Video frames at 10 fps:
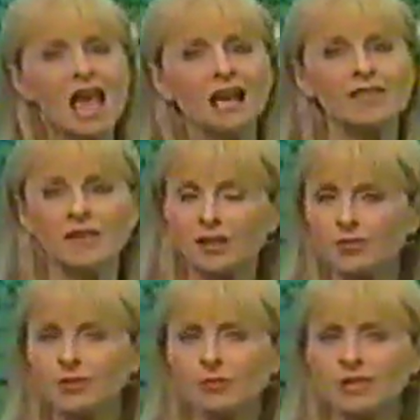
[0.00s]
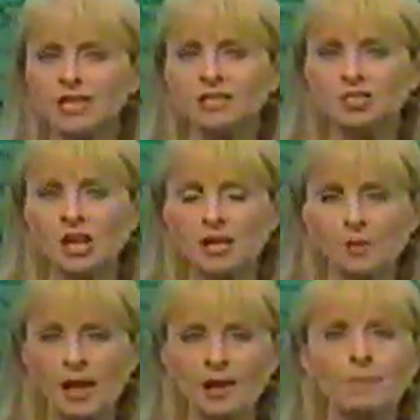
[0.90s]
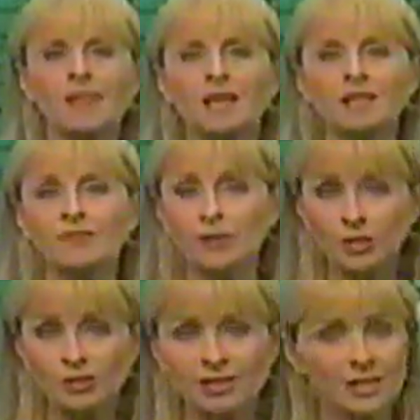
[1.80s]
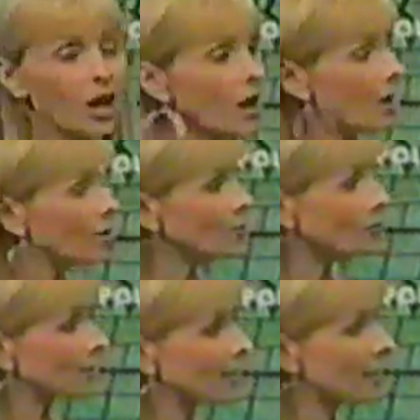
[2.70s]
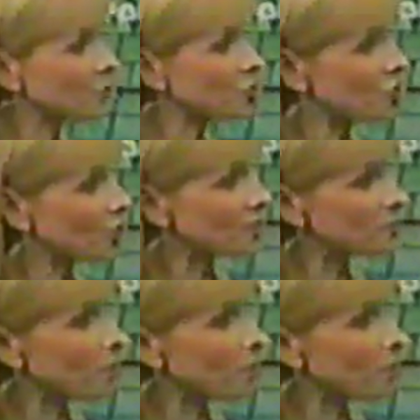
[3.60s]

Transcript: And the other thing we need to talk about, very, oh, look at that, just